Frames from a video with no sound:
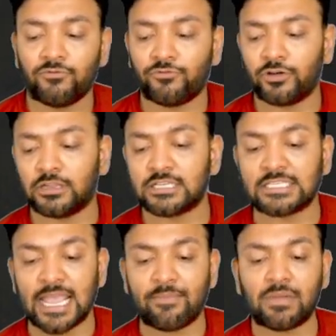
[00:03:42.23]
For the
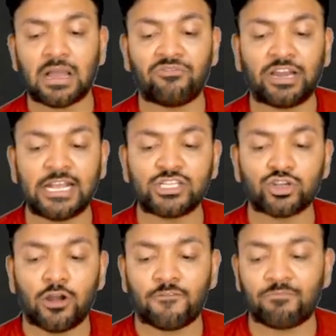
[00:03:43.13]
same
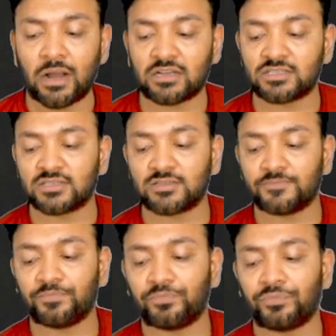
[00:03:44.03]
coverage of marks.
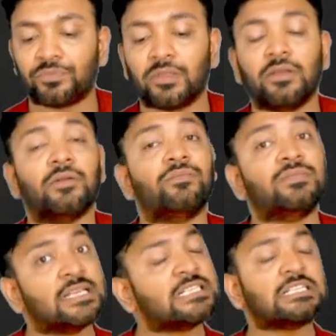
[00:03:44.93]

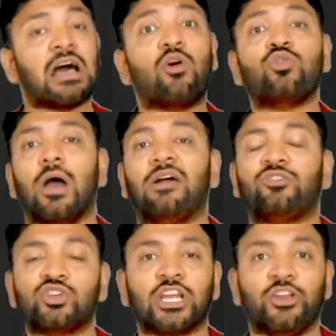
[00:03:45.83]
This is how you have
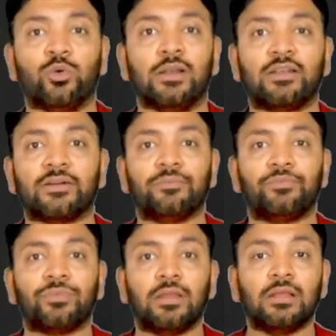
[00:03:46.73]
to schedule.
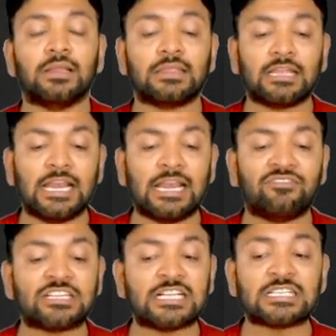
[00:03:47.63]
3
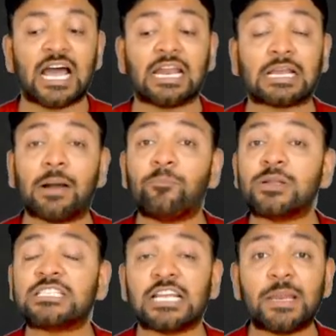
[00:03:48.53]
revisions are
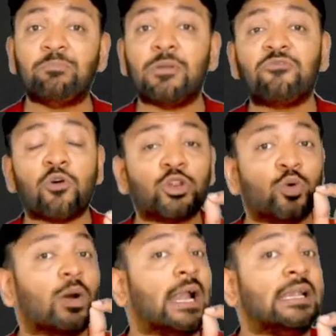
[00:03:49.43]
compulsory before
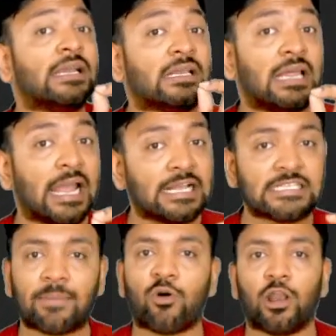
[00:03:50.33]
you enter the
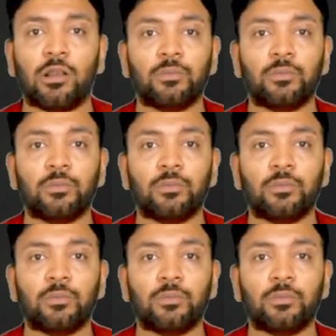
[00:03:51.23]
exam hall.